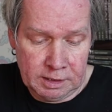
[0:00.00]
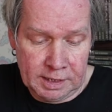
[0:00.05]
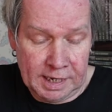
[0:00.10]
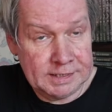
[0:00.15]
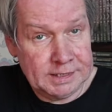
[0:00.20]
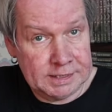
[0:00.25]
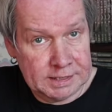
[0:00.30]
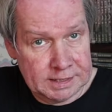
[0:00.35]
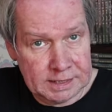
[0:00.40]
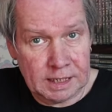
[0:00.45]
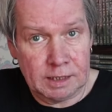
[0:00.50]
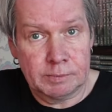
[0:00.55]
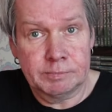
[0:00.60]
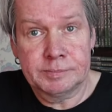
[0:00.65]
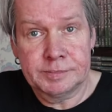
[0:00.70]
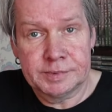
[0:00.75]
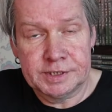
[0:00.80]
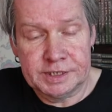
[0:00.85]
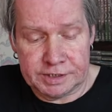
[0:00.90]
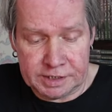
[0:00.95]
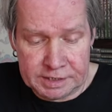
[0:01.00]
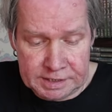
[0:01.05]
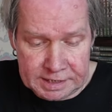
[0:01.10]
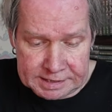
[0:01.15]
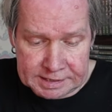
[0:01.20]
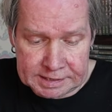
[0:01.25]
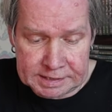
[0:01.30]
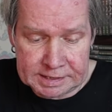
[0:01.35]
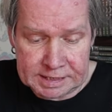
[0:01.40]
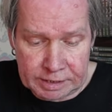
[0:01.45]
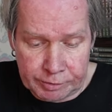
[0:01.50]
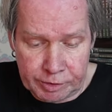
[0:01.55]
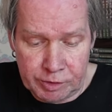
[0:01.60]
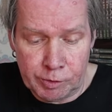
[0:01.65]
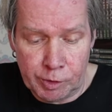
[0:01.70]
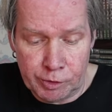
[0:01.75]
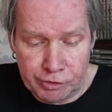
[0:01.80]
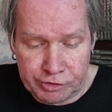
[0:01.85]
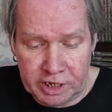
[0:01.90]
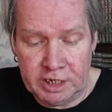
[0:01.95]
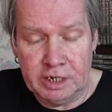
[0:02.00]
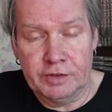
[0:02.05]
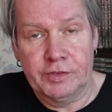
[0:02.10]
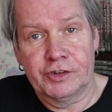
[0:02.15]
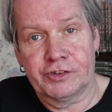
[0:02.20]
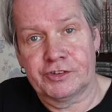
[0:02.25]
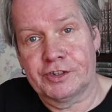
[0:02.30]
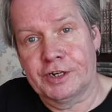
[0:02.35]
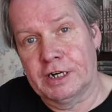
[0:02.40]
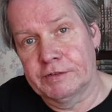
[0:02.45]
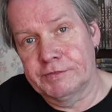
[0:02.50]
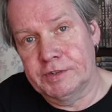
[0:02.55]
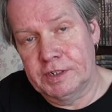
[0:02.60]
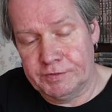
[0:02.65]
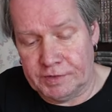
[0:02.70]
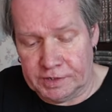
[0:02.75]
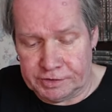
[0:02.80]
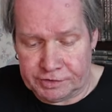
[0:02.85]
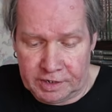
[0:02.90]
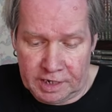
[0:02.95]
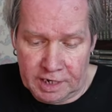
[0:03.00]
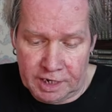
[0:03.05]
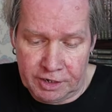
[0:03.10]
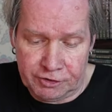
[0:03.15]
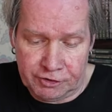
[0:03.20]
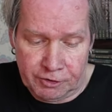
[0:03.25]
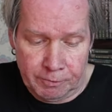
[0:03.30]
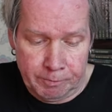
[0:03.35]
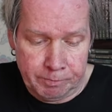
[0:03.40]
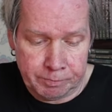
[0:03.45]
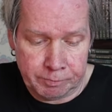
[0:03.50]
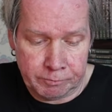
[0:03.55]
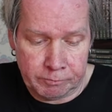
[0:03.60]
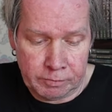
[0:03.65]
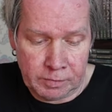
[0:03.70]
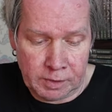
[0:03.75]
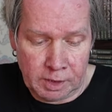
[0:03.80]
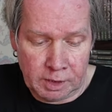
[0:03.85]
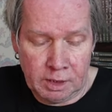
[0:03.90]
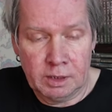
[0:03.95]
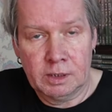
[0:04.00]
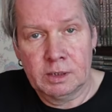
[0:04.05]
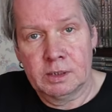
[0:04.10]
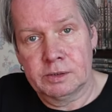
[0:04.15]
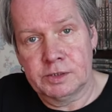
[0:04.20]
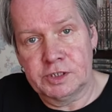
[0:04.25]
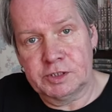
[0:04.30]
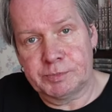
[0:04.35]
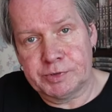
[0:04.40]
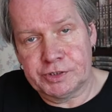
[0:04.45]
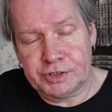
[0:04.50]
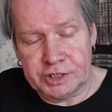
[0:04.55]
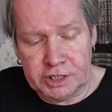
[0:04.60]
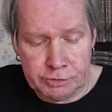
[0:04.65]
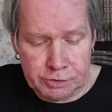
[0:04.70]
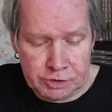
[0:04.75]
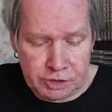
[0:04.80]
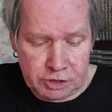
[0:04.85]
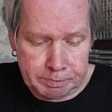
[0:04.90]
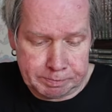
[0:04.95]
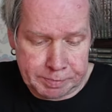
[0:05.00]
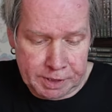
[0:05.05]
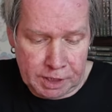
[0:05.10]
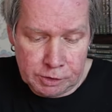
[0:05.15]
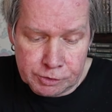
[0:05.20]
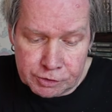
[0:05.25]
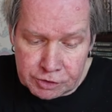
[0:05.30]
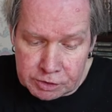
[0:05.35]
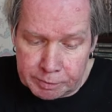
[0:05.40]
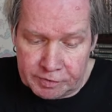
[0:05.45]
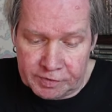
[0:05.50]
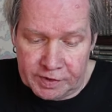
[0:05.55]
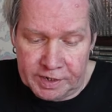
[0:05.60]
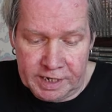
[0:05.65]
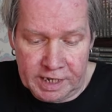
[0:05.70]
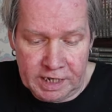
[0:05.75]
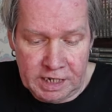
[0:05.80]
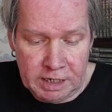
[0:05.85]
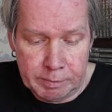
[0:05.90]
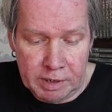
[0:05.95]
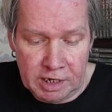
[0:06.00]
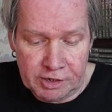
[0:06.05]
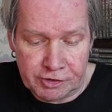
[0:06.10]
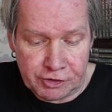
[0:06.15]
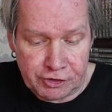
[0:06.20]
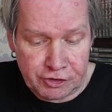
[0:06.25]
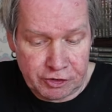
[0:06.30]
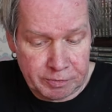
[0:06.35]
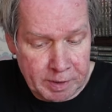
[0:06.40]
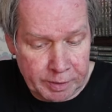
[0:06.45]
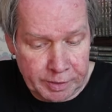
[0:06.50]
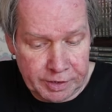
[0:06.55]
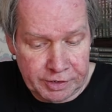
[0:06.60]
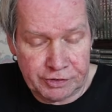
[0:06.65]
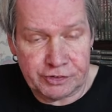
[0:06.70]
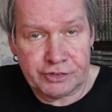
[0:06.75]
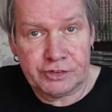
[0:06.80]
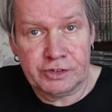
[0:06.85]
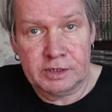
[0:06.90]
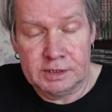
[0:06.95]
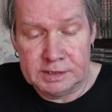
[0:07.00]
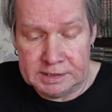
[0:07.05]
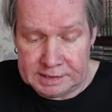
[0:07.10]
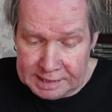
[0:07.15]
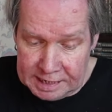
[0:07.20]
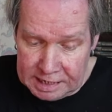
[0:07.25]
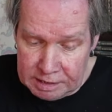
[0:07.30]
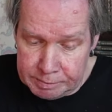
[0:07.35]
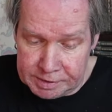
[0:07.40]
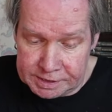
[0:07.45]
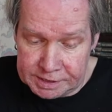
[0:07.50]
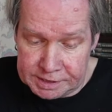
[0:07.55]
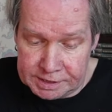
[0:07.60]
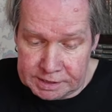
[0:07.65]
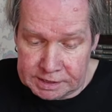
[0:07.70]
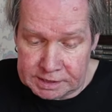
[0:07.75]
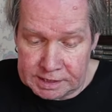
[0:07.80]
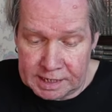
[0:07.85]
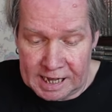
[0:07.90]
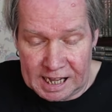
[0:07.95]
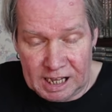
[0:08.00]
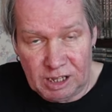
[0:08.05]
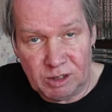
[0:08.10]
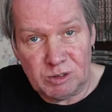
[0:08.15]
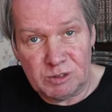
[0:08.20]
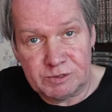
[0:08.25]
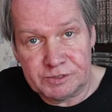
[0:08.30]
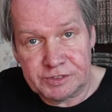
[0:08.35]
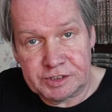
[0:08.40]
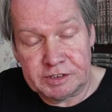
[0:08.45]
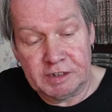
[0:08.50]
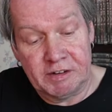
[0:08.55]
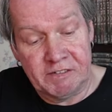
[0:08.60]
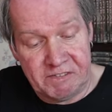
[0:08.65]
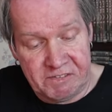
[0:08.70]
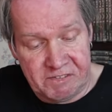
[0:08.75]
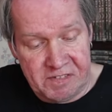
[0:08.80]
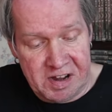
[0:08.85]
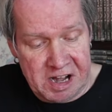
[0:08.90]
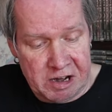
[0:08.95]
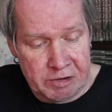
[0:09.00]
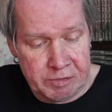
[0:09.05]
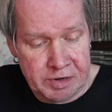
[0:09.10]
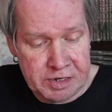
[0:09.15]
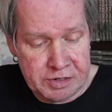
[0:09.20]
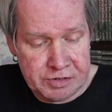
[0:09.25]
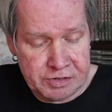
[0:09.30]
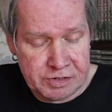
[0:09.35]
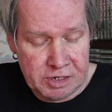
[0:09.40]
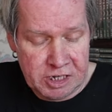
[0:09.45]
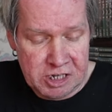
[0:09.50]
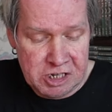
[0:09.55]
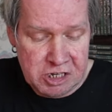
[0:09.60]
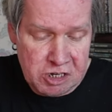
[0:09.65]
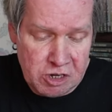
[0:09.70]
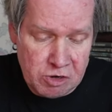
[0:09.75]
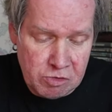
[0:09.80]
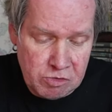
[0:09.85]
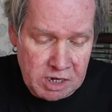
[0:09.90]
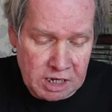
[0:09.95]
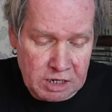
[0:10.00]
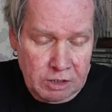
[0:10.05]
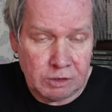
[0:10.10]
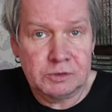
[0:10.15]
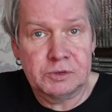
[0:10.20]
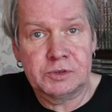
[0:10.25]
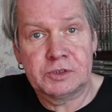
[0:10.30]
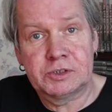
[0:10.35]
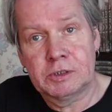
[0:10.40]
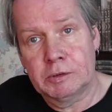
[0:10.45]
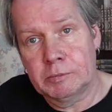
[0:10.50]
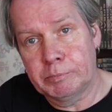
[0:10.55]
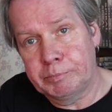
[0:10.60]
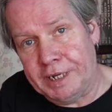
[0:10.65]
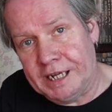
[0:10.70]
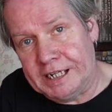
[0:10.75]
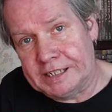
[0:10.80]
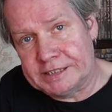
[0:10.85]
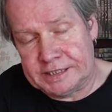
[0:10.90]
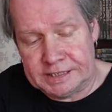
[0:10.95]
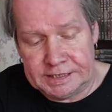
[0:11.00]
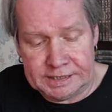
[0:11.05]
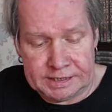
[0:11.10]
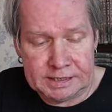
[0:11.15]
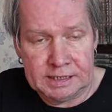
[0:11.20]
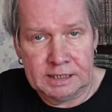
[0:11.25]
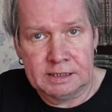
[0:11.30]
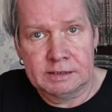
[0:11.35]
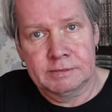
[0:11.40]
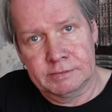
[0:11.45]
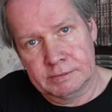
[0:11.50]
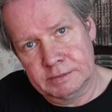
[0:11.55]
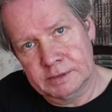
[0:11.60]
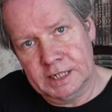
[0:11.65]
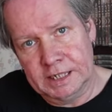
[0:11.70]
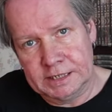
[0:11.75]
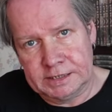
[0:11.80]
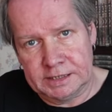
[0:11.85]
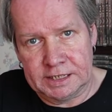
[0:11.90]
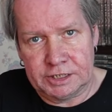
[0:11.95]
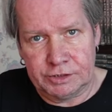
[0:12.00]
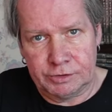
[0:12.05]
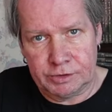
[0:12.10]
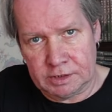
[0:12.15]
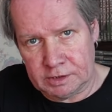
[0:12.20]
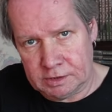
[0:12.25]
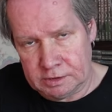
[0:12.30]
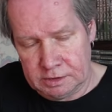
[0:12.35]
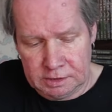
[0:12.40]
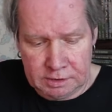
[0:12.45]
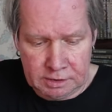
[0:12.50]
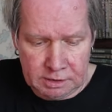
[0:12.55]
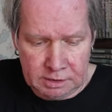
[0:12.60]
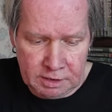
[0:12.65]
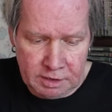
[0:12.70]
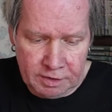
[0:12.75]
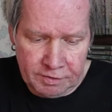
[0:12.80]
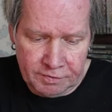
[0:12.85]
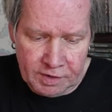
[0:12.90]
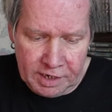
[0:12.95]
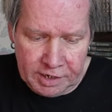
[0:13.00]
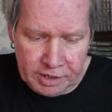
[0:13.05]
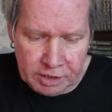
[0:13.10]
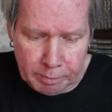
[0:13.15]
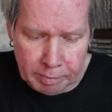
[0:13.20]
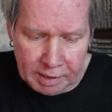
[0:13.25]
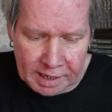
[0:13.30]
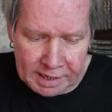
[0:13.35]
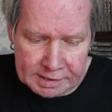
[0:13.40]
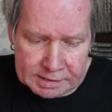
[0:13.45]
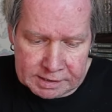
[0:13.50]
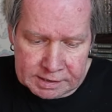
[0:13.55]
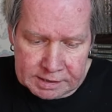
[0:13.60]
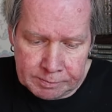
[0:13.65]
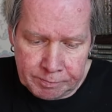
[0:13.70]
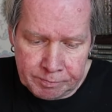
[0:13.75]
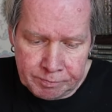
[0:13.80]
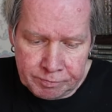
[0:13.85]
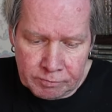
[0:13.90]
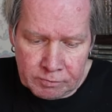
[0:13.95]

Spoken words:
And to some, it's a necessary routine at the start of an investigation. This procedure is supposed to prevent any malicious spirits, demons, elves, fairies, unicorns, pixies, etc. Fill in the blanks.